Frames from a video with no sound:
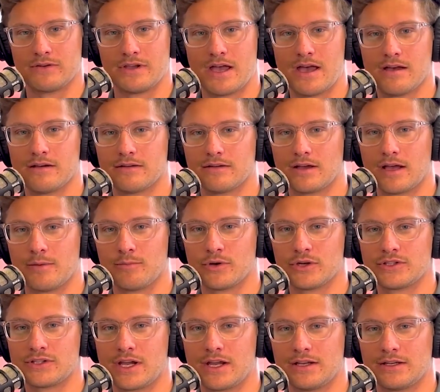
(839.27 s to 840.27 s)
So I
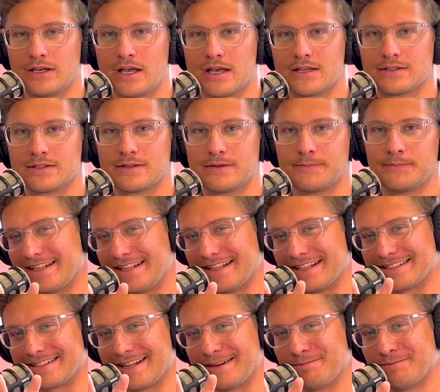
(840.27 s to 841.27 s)
appreciate it, guys. See
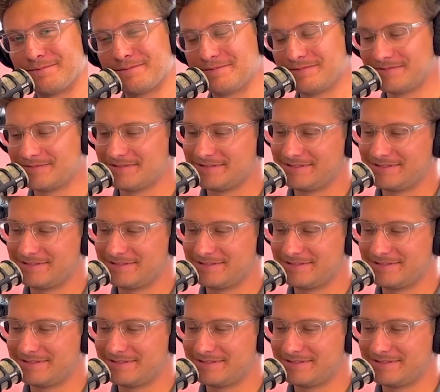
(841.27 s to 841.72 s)
you next time.